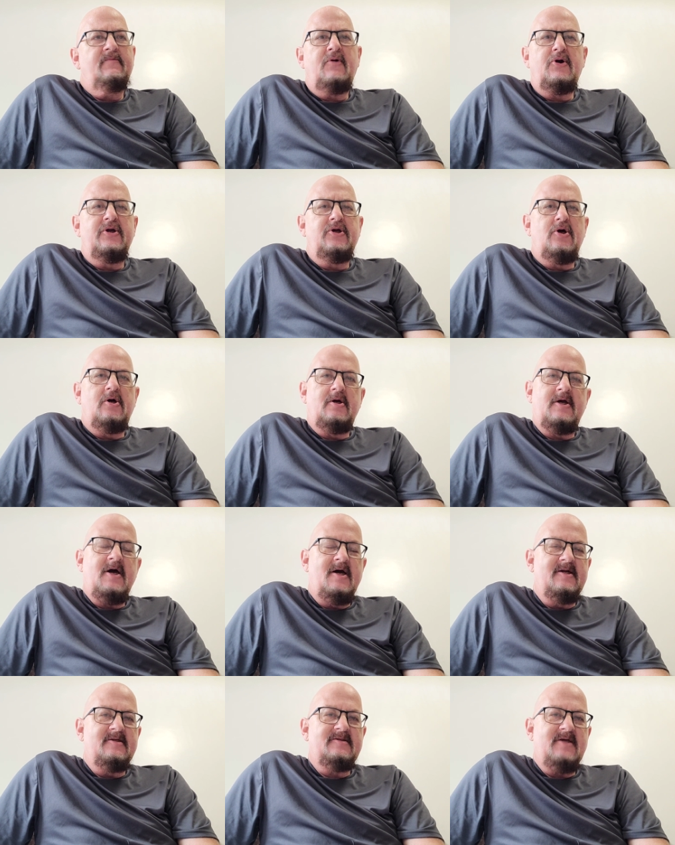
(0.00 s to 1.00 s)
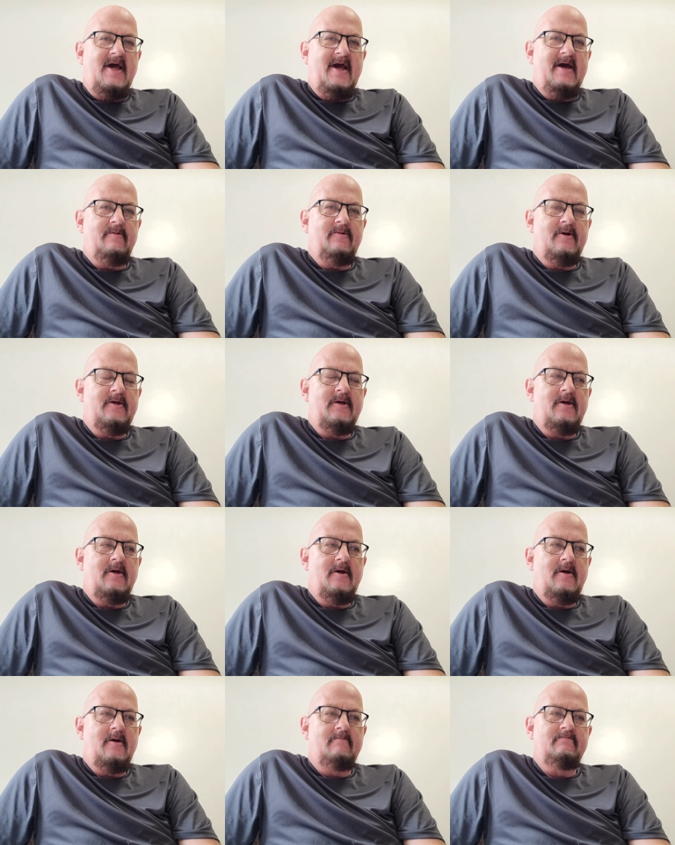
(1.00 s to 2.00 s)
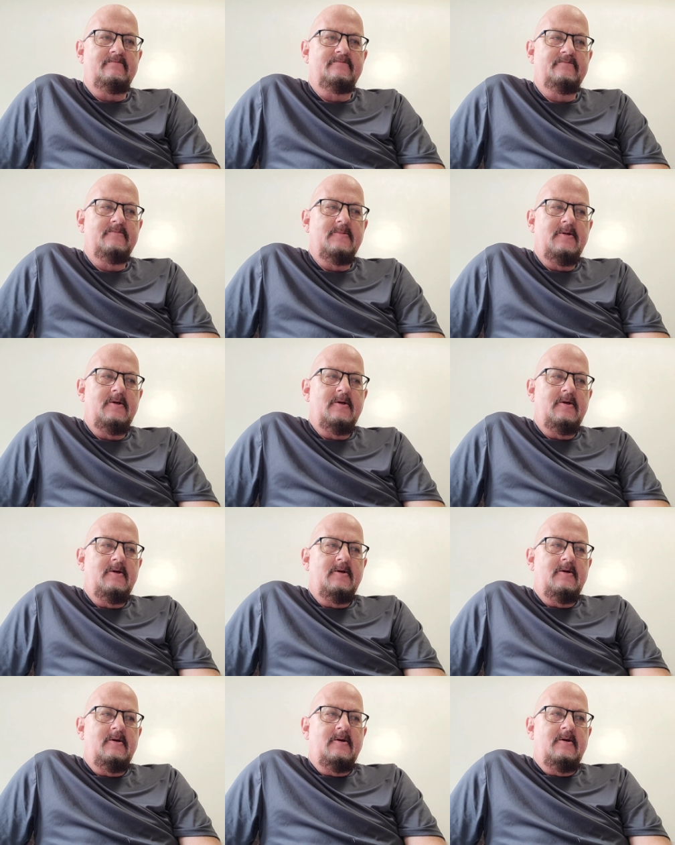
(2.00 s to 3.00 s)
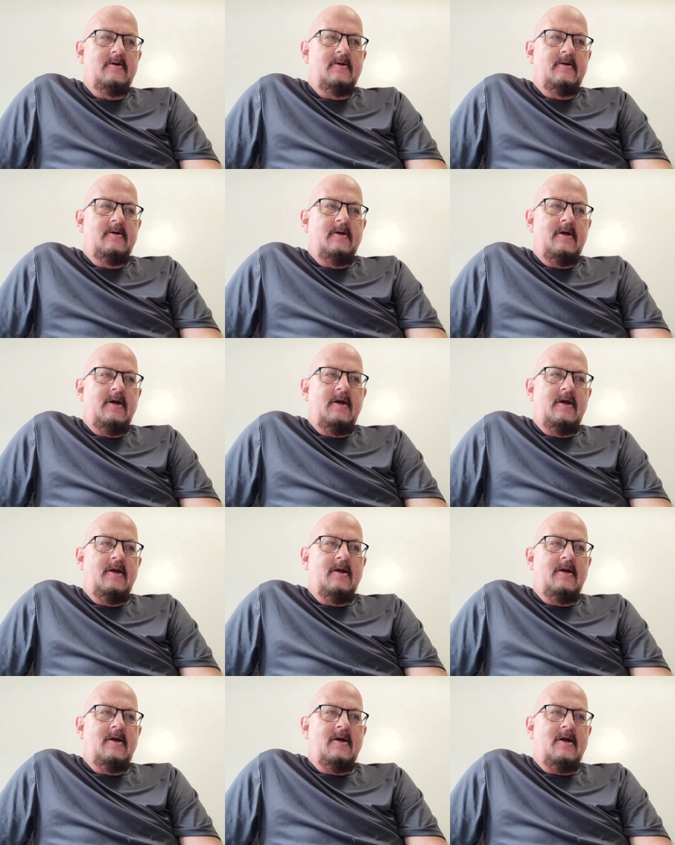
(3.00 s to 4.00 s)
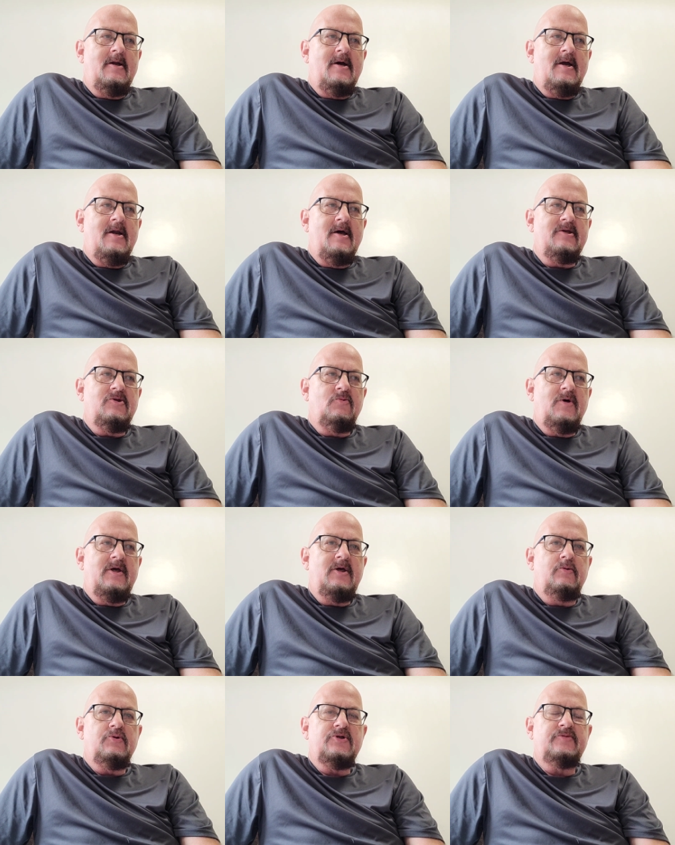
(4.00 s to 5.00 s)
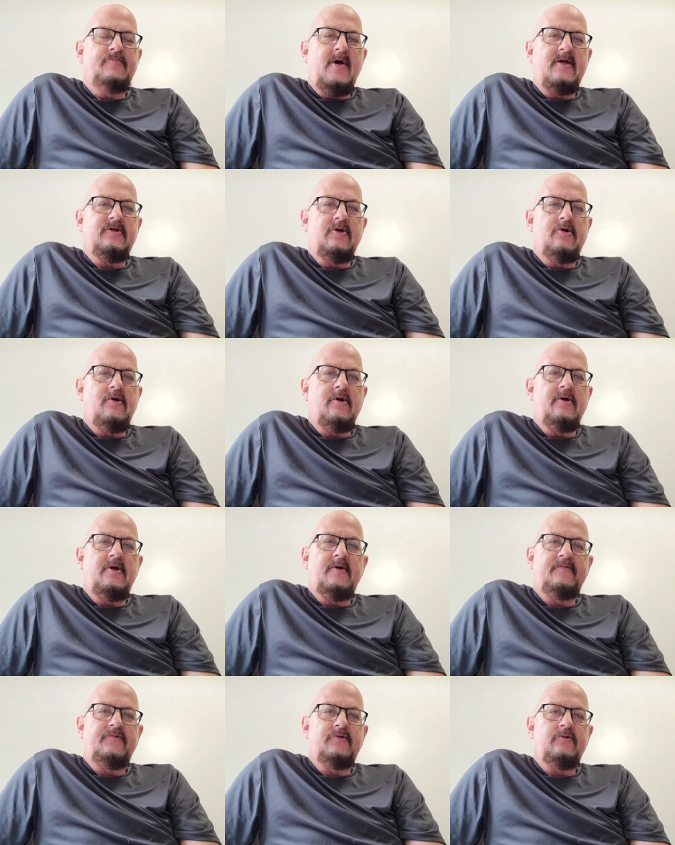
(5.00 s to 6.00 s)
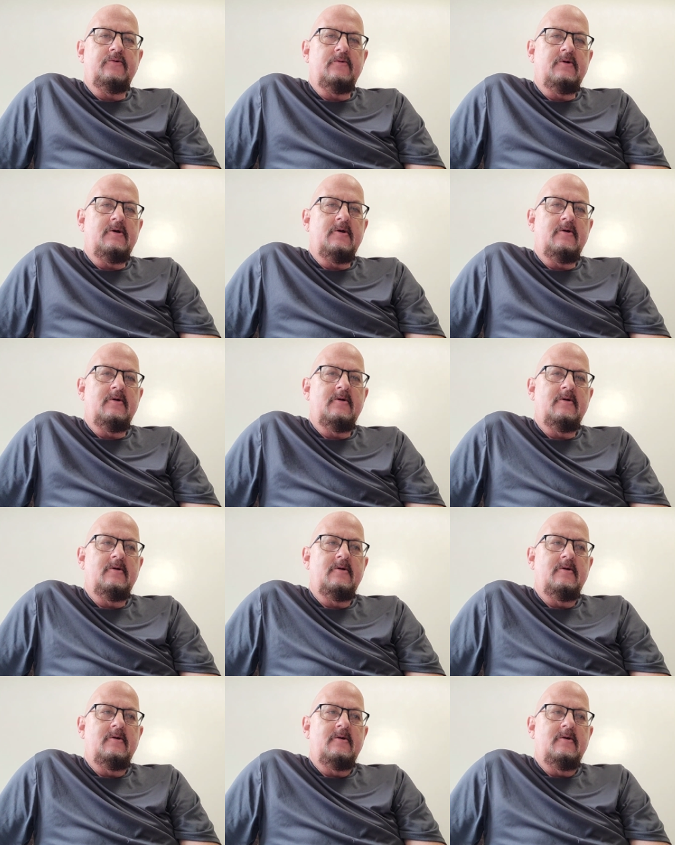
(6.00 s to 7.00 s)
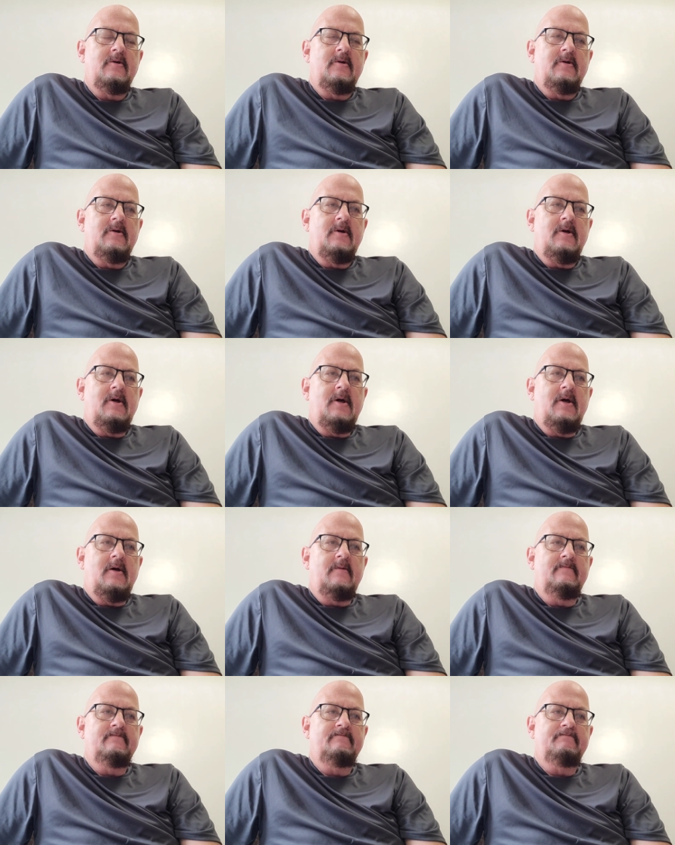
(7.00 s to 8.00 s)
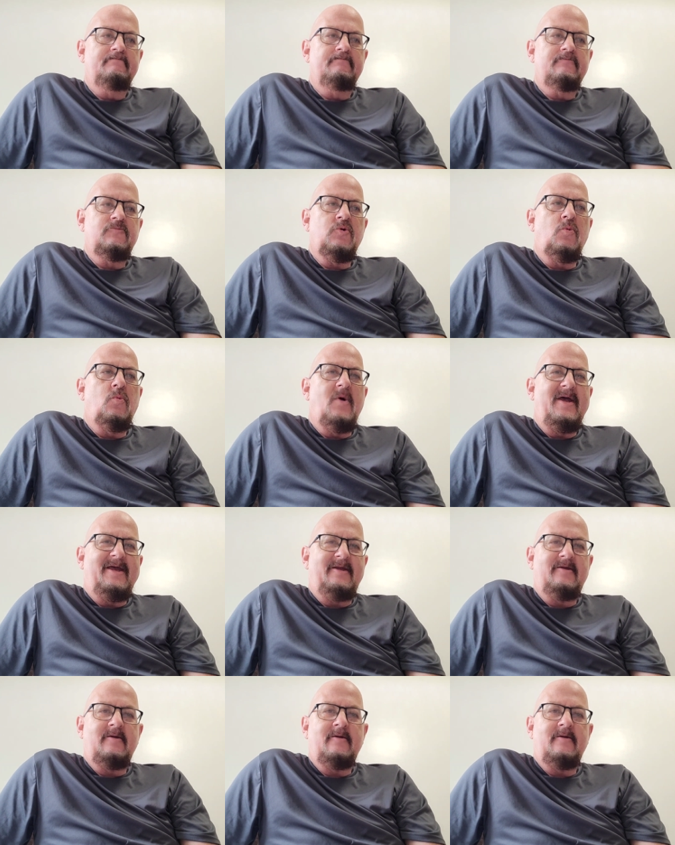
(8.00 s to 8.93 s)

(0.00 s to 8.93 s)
very young, kind of sad, really. Um, and I, I like the way he respected her enough to uh, uh, to wait.